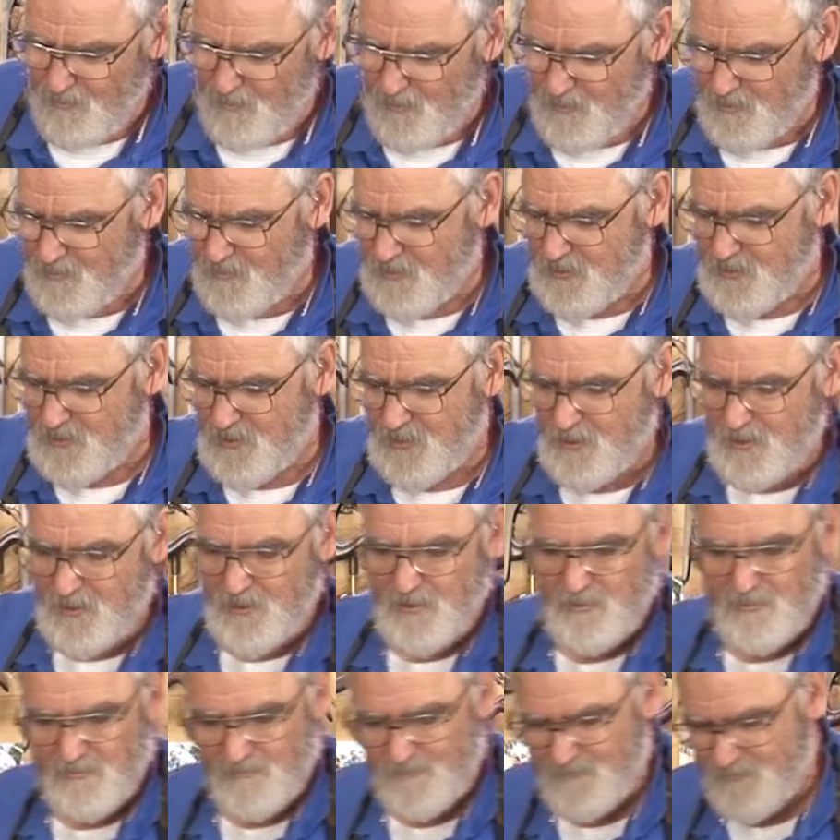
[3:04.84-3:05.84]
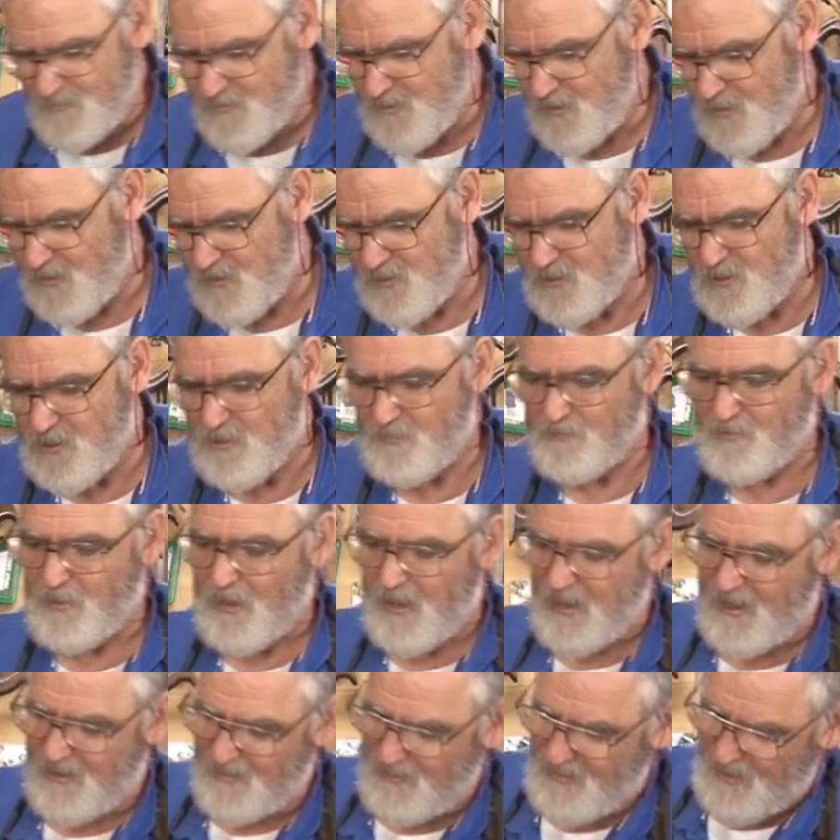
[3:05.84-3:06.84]
What I want to do is just
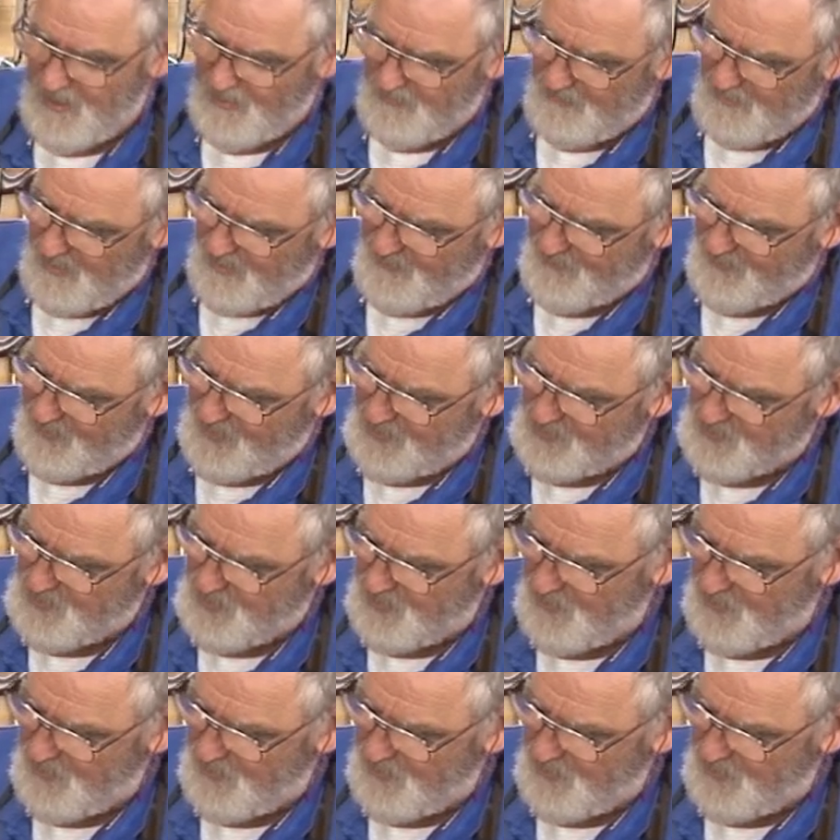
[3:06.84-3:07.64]
plane that rough edge